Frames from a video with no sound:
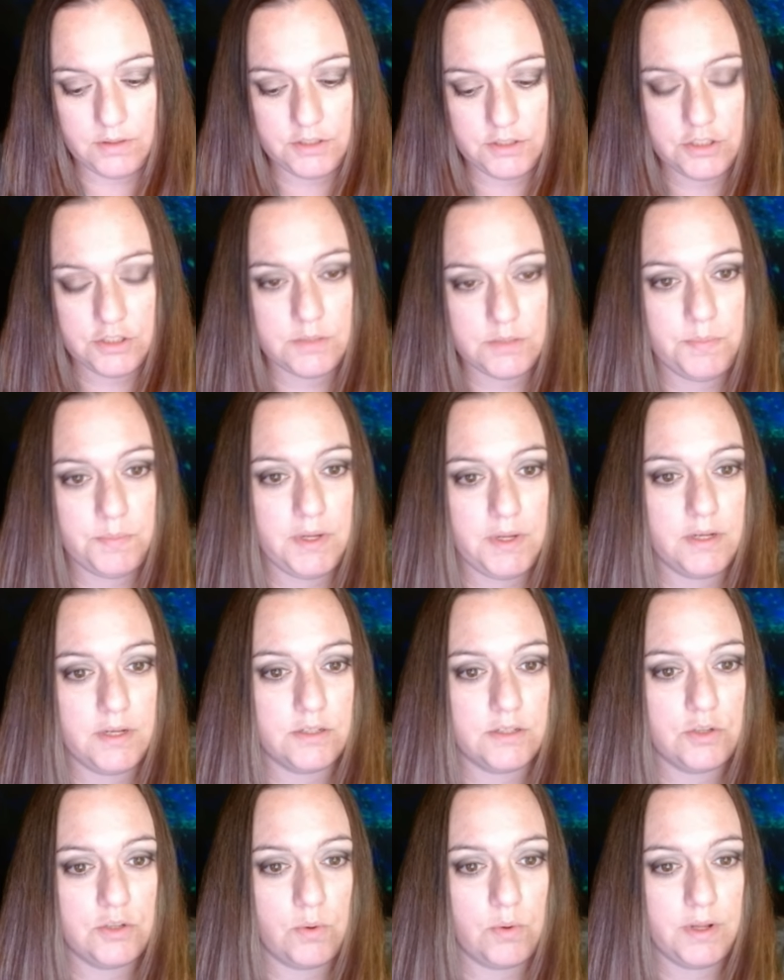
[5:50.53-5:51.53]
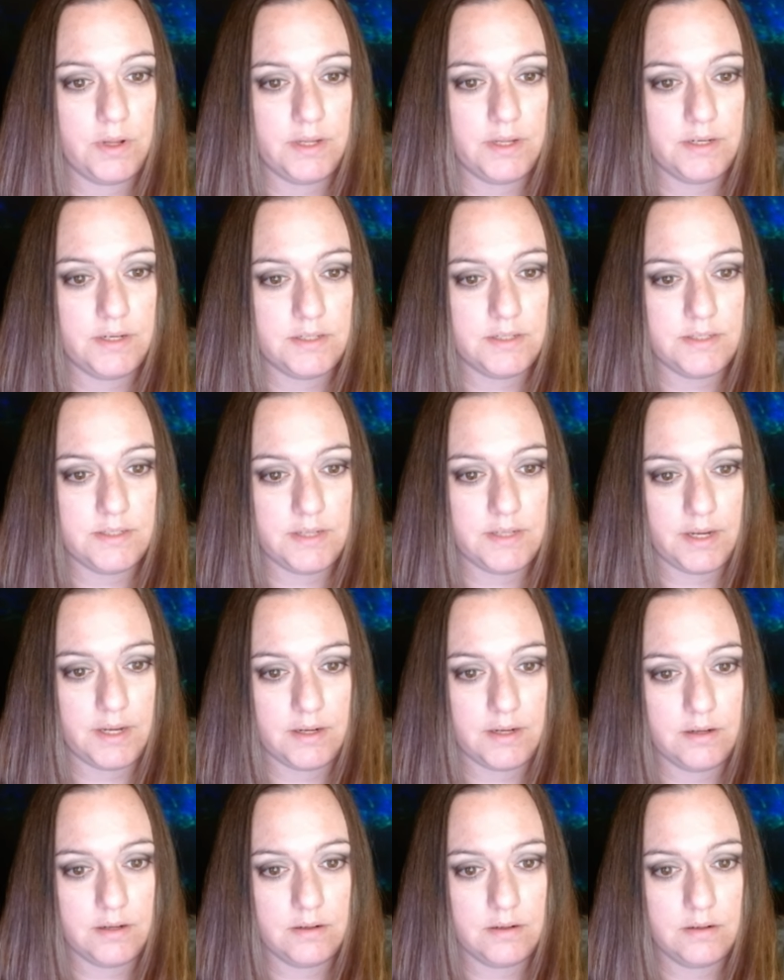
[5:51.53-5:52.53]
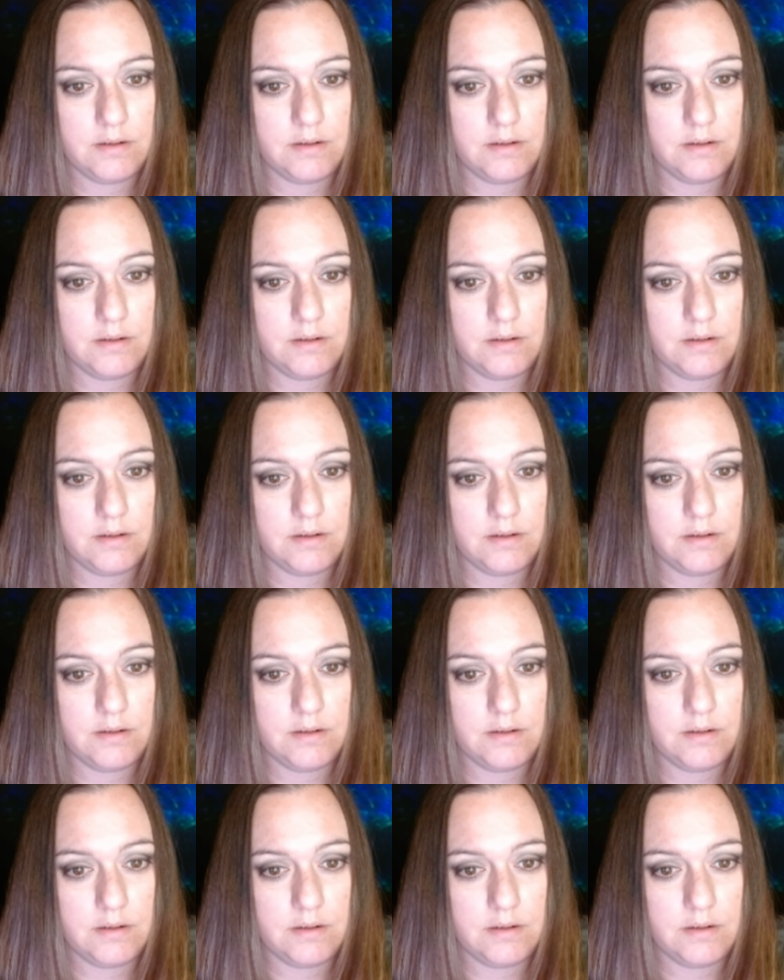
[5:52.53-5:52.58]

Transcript: just be a toilet and a sink.